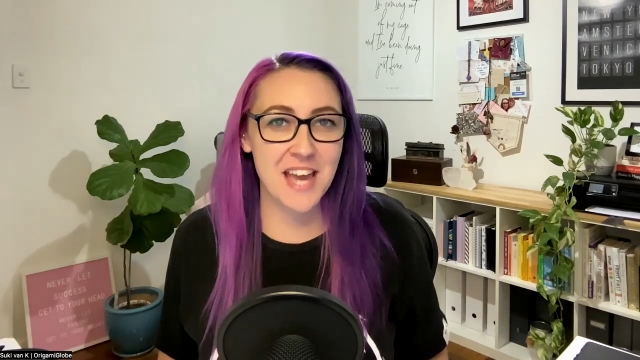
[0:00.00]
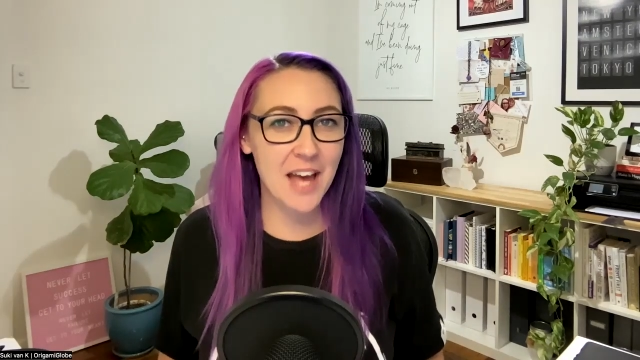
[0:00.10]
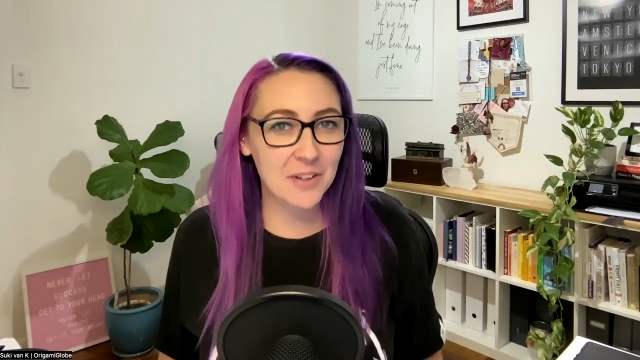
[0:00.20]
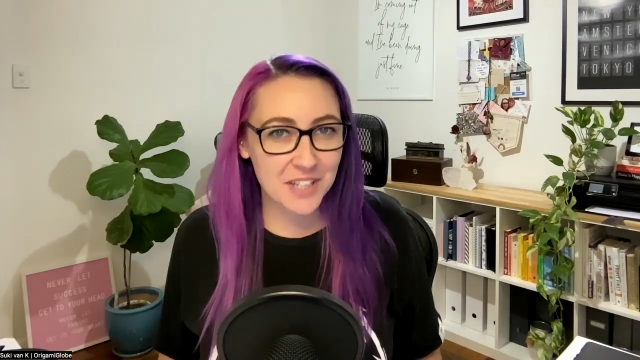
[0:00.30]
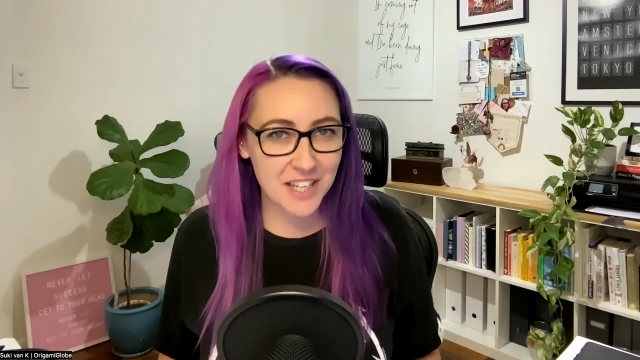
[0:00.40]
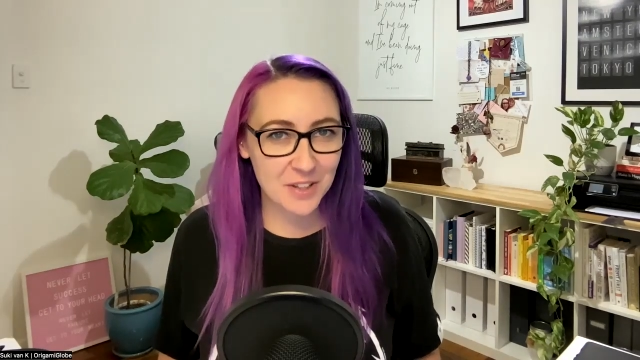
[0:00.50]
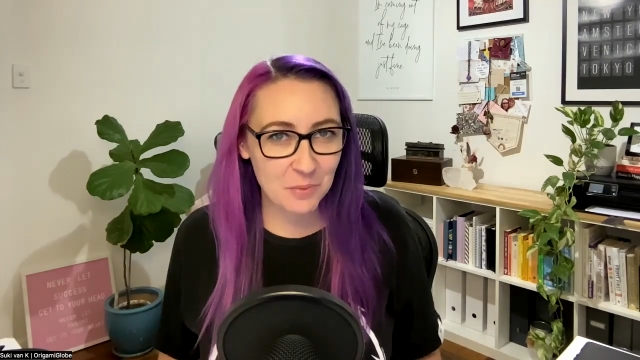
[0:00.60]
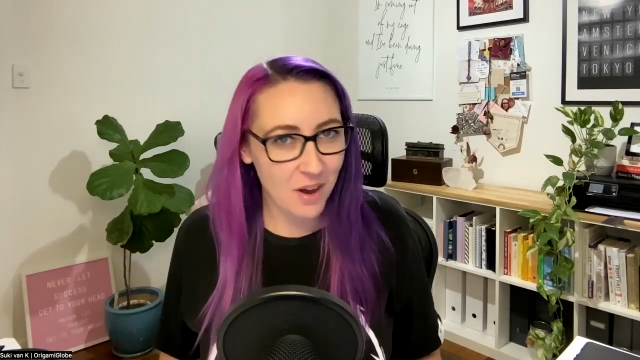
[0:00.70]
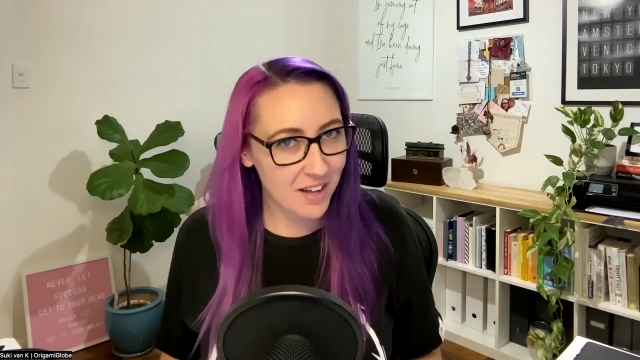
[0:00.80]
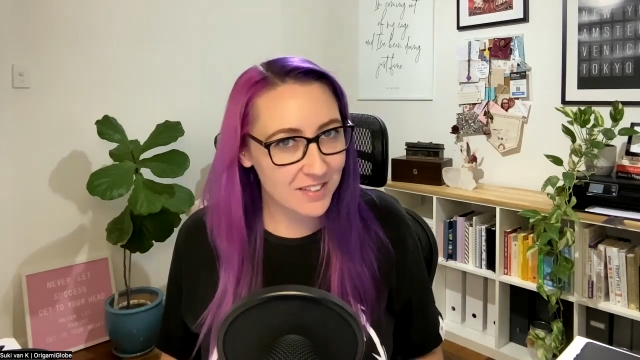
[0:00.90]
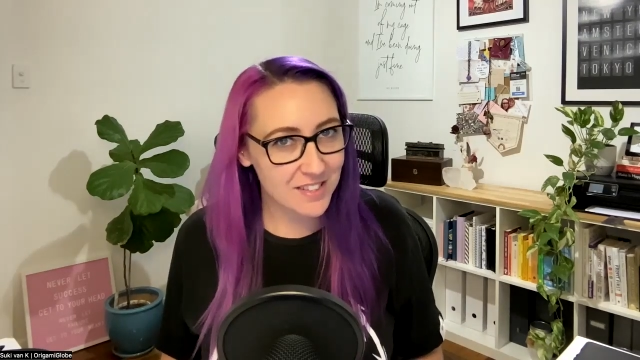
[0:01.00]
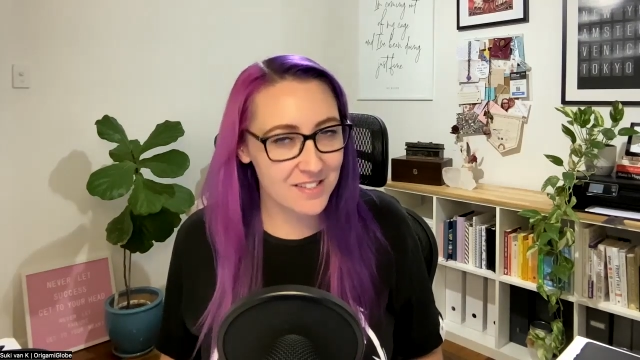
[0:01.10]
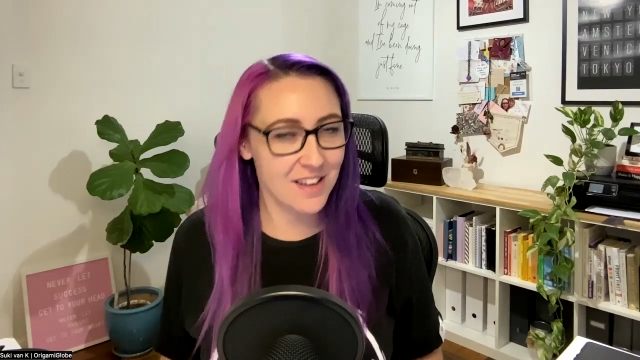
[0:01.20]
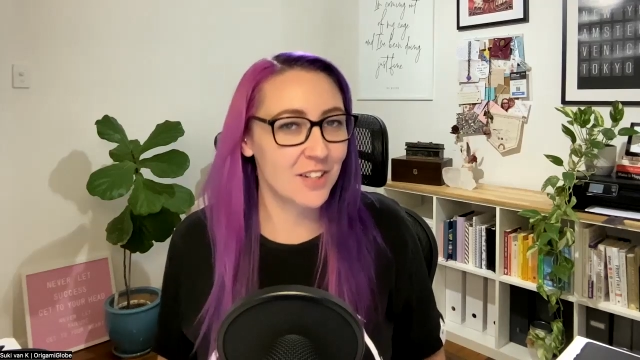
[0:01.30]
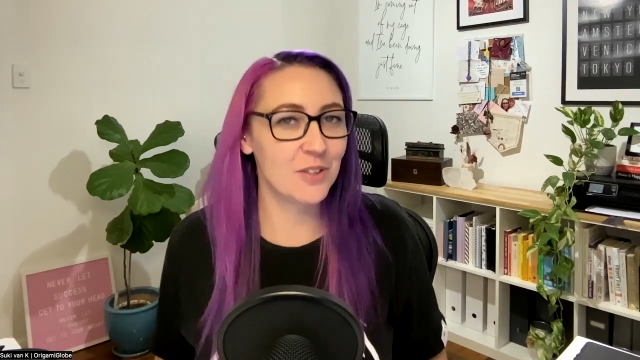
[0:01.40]
out in the wild, as
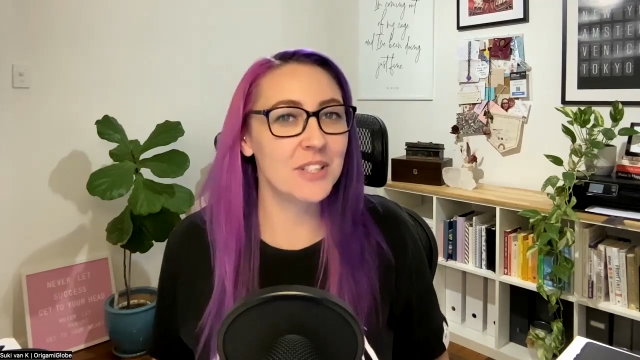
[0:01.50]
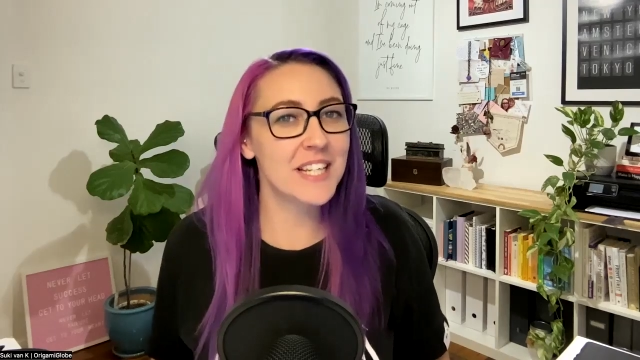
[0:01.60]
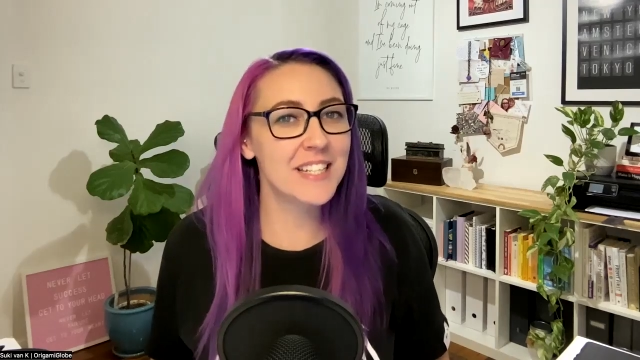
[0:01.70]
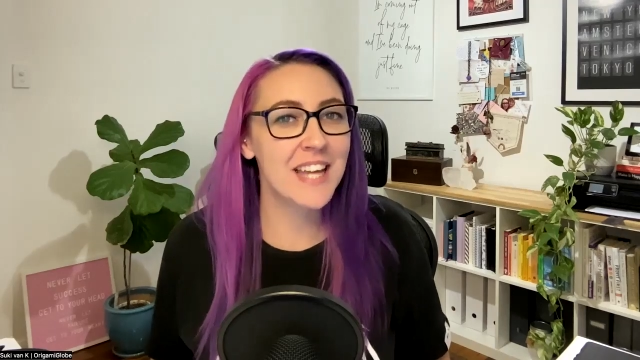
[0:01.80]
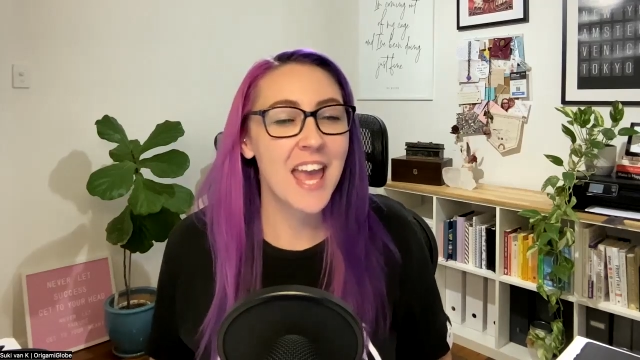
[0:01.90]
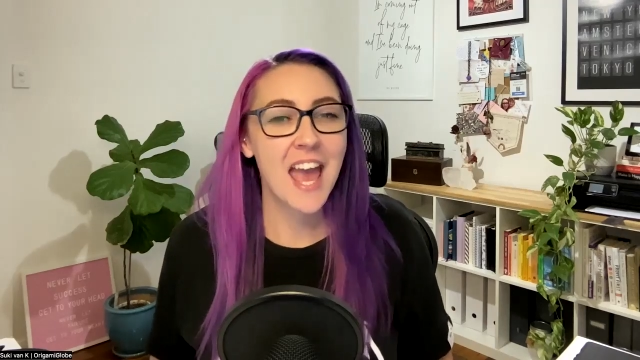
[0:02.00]
I call it,